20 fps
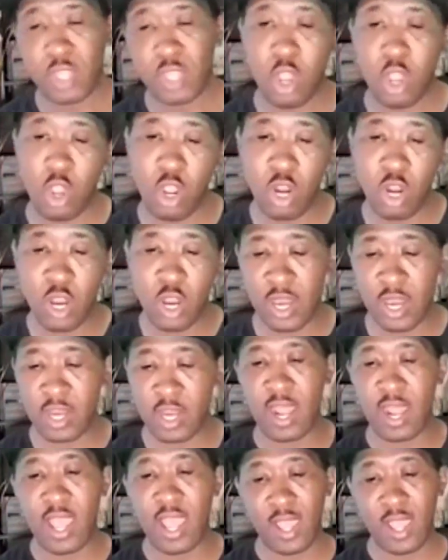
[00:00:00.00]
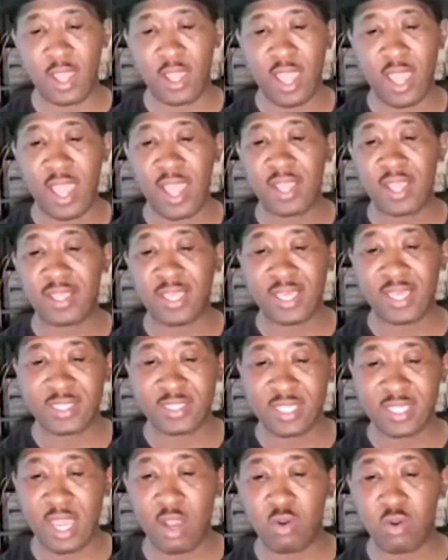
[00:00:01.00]
all right, I guess
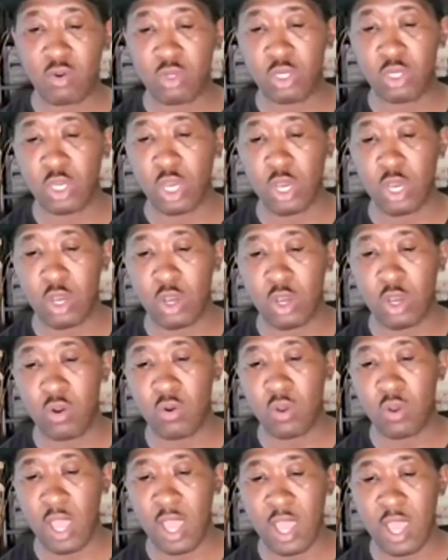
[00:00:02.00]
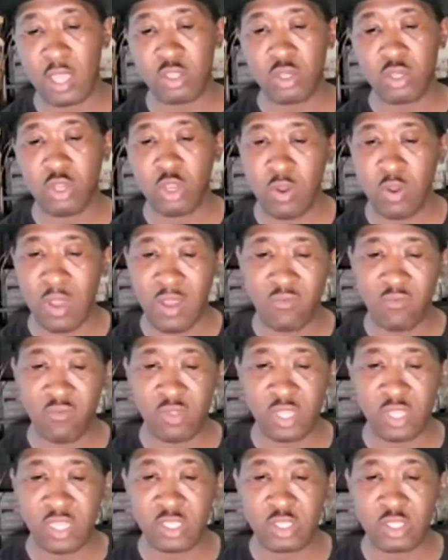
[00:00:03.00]
I'll go. I
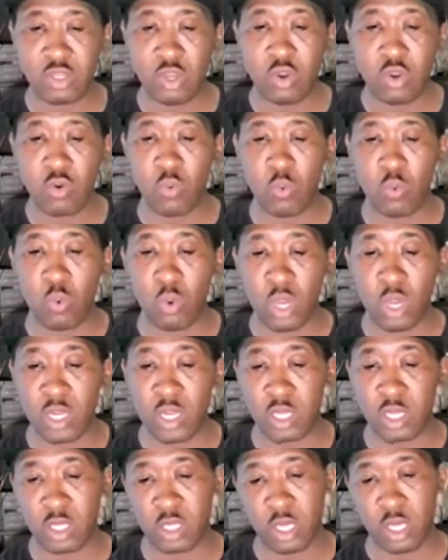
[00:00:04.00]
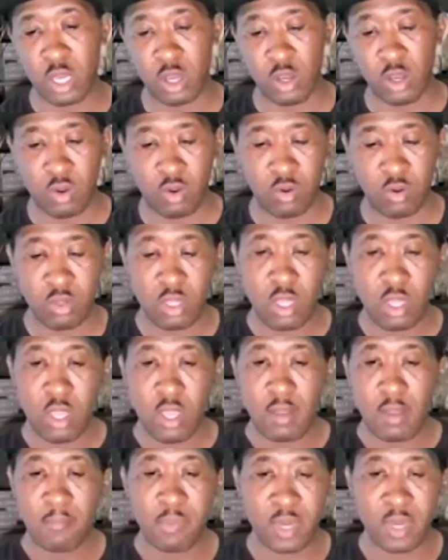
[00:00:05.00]
really don't want to go,
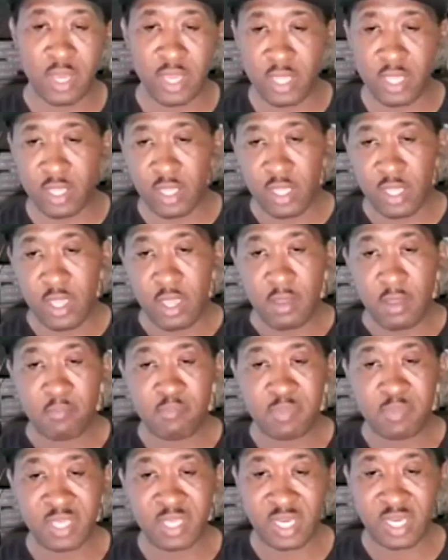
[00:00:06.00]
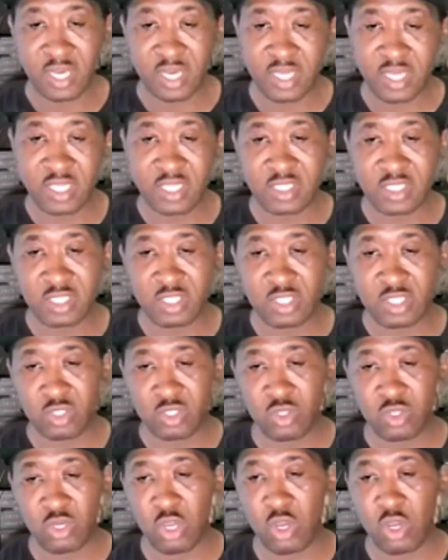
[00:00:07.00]
but because,
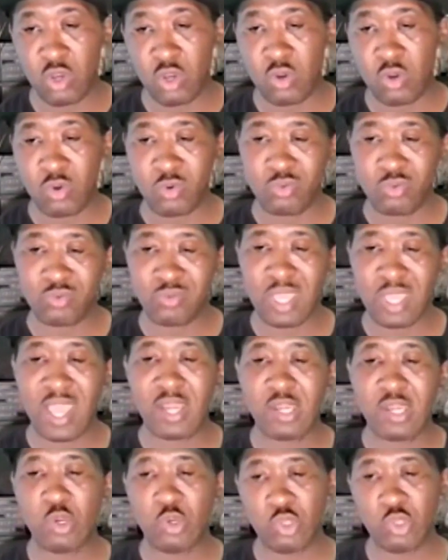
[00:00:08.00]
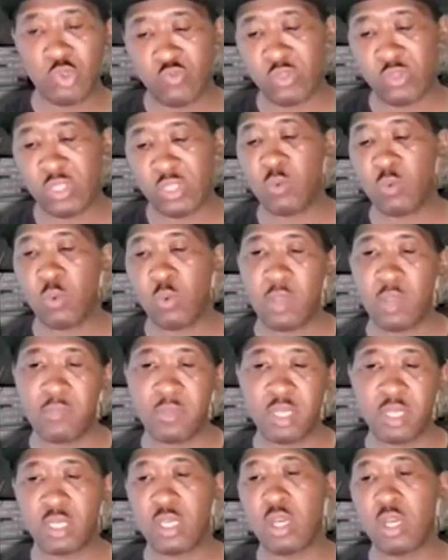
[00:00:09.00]
I know you really want me
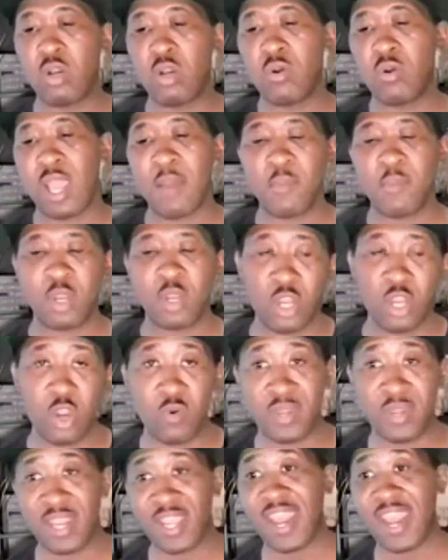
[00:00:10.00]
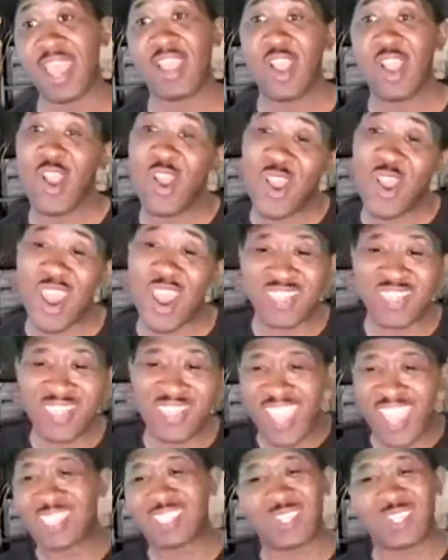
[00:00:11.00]
to go, I'm going to go. And they're like, all right,
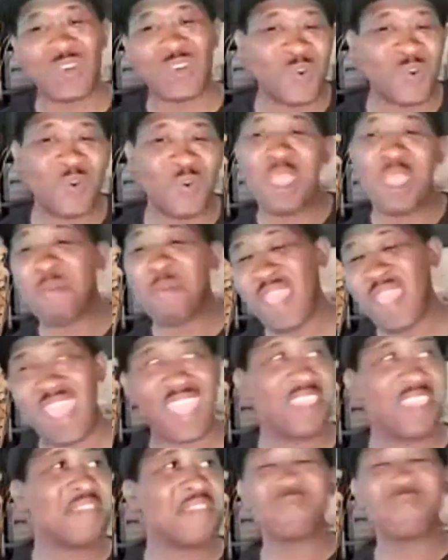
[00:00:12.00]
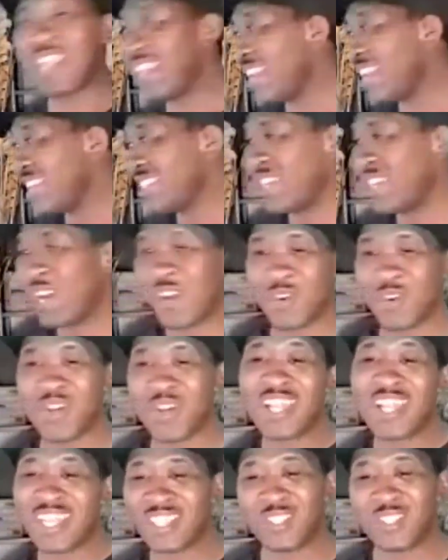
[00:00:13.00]
thanks, cool, thanks, let's go,
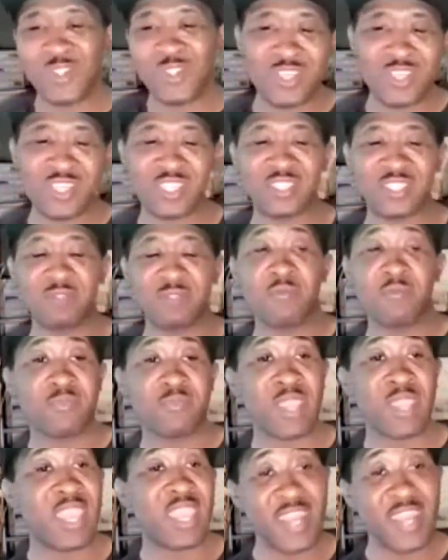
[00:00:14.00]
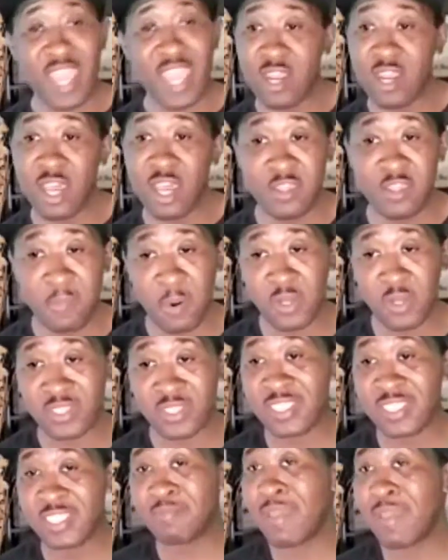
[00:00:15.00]
let's do this. And now the other
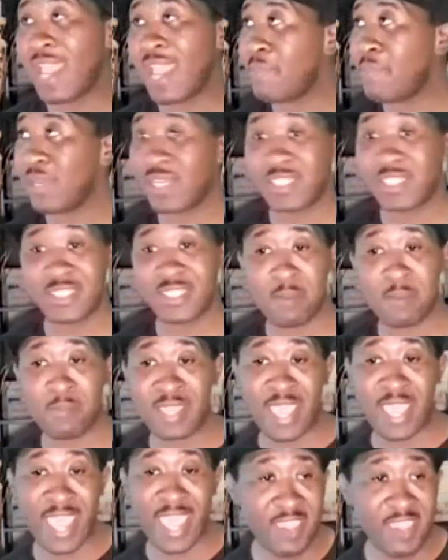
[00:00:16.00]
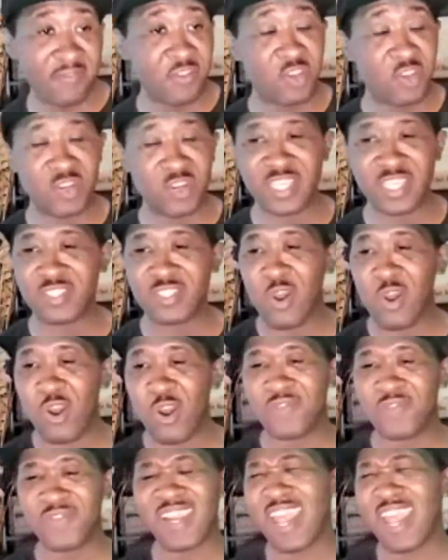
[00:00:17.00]
person is mad because their behavior is
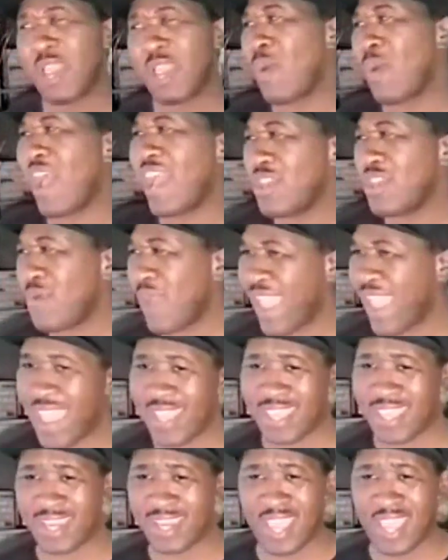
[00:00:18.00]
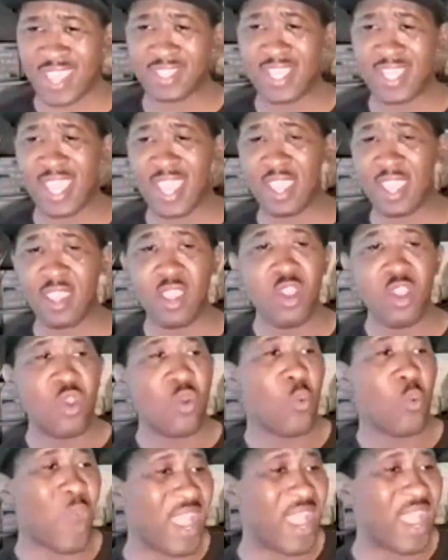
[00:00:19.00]
off. They're like, why are you acting like that?
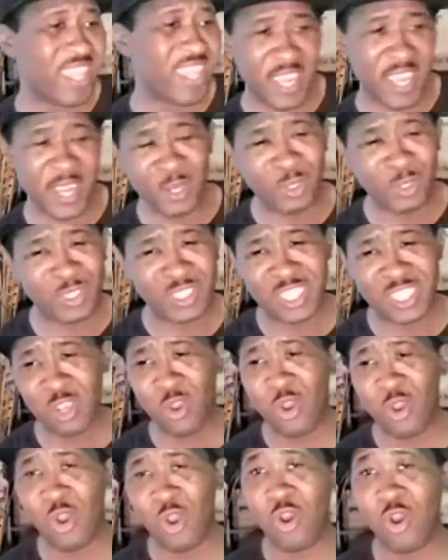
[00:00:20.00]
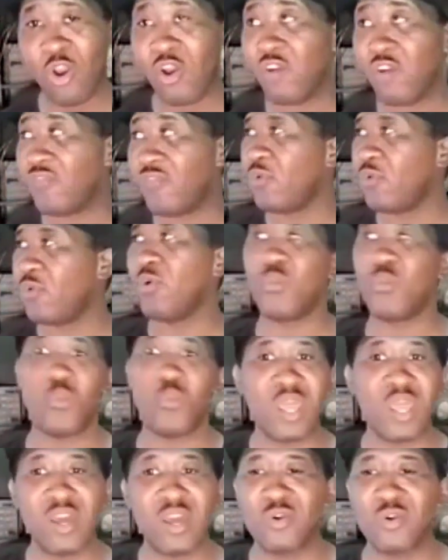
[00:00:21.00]
Why your energy all off?
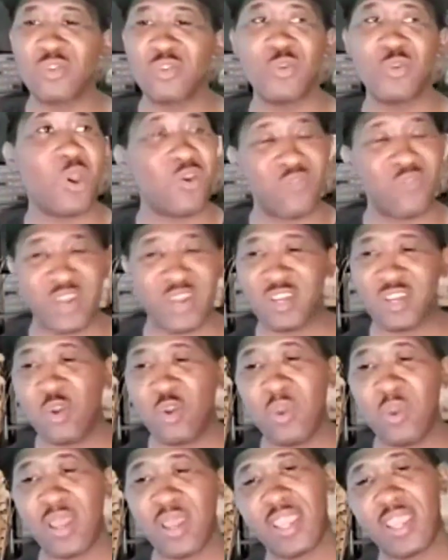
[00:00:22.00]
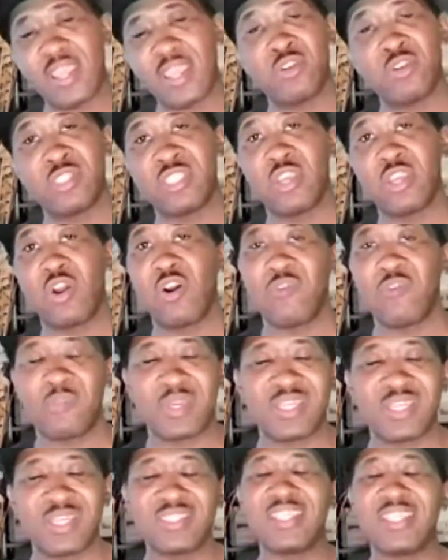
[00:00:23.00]
Well, you already know why their energy off
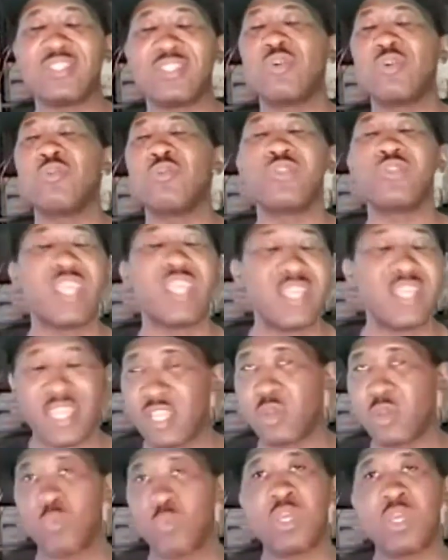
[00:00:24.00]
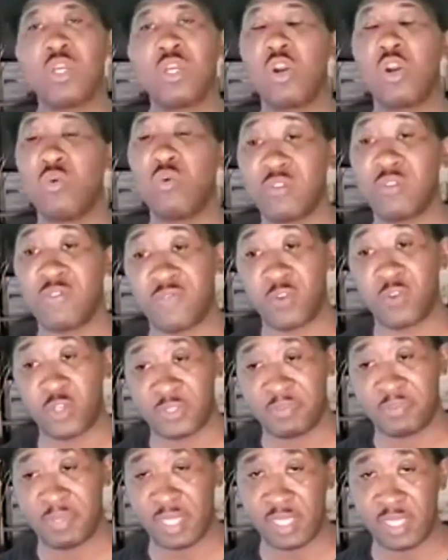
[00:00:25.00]
because they told you that they didn't want to go in the
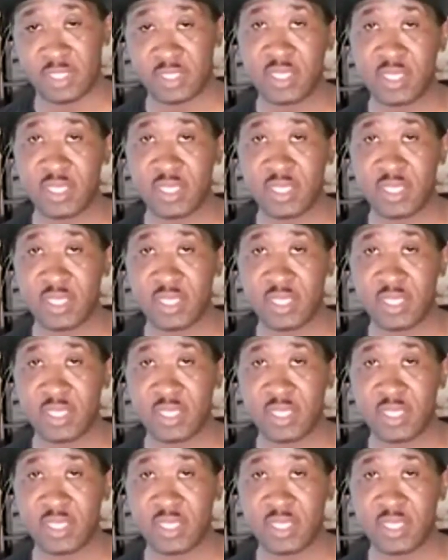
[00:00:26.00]
first place.